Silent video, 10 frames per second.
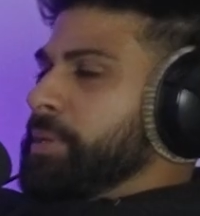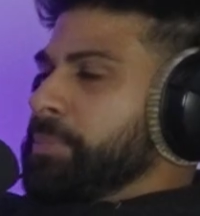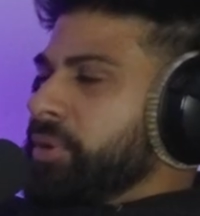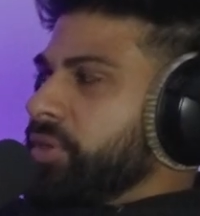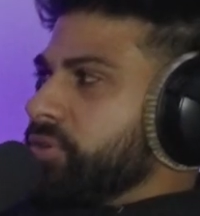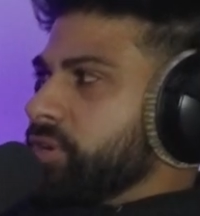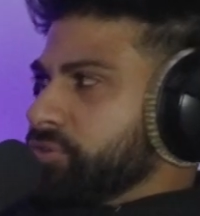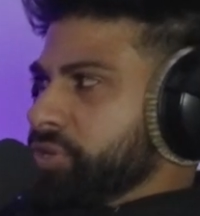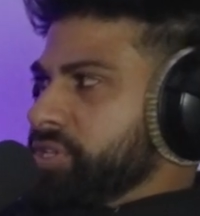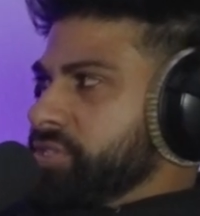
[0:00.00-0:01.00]
people in other
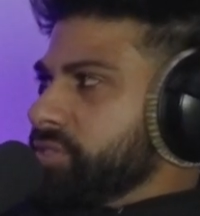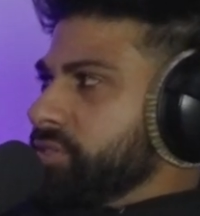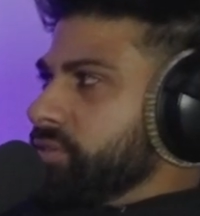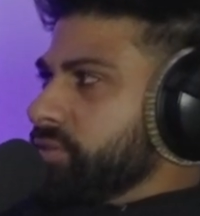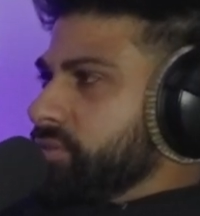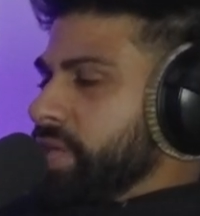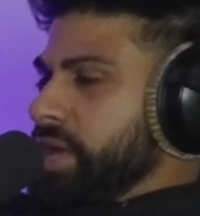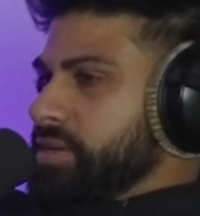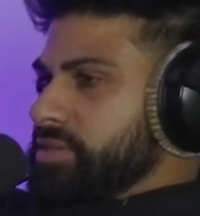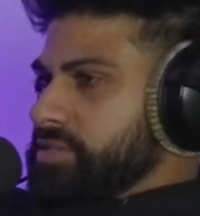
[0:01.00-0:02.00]
countries
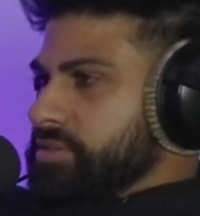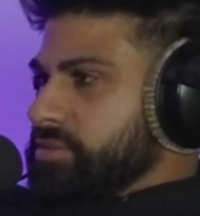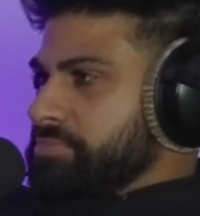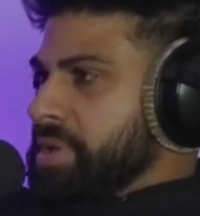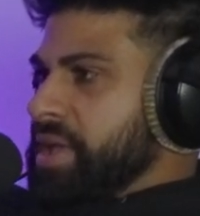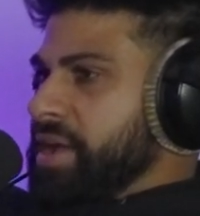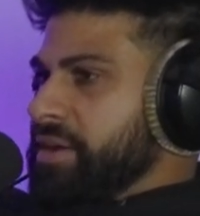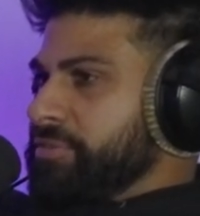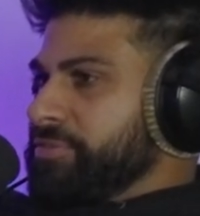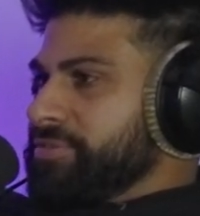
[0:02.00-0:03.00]
that may
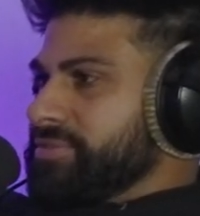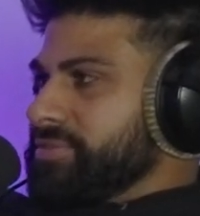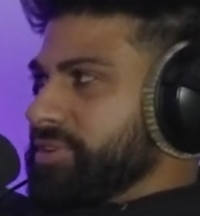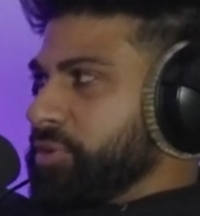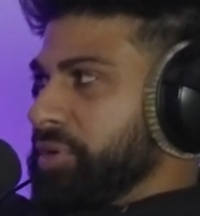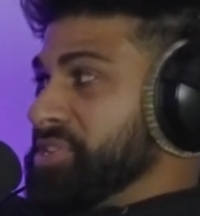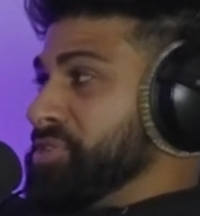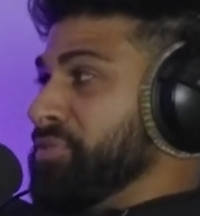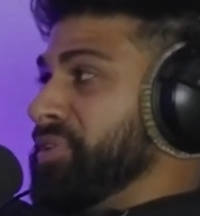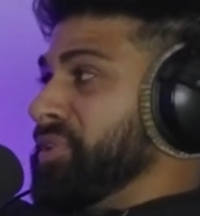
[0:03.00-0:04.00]
have crazy
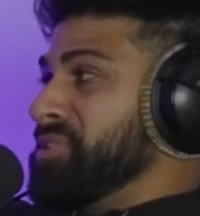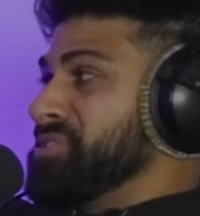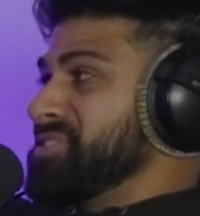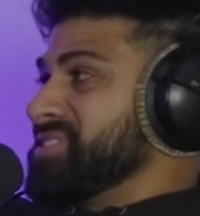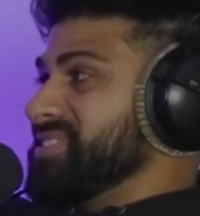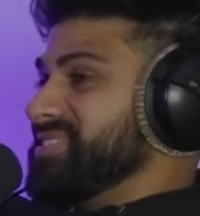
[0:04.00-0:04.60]
surveillance,